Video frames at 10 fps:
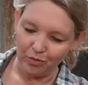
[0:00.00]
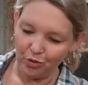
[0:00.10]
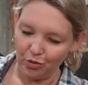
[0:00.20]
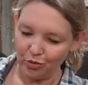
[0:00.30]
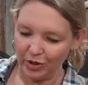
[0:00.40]

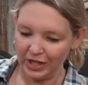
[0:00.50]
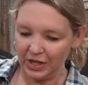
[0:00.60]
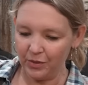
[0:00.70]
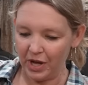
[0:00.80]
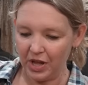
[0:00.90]

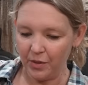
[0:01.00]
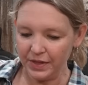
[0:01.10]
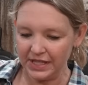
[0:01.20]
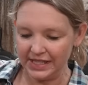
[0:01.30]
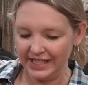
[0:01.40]
pretty well. I
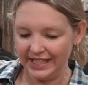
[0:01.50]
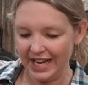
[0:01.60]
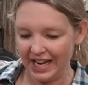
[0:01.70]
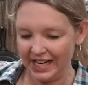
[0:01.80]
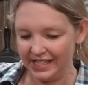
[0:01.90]
want this
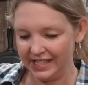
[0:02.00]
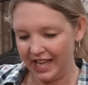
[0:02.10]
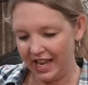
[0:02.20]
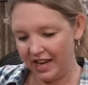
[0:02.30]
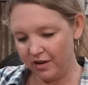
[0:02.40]
nice
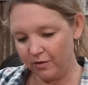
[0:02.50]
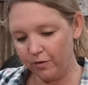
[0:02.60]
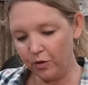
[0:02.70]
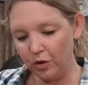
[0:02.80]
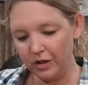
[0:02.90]
and
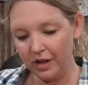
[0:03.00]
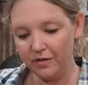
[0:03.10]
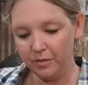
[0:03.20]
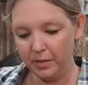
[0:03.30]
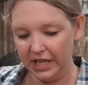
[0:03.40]
full
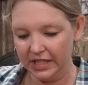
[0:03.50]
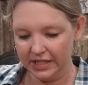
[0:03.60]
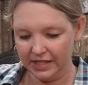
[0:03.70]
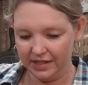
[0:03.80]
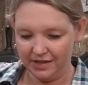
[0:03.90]
of
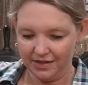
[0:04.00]
meat.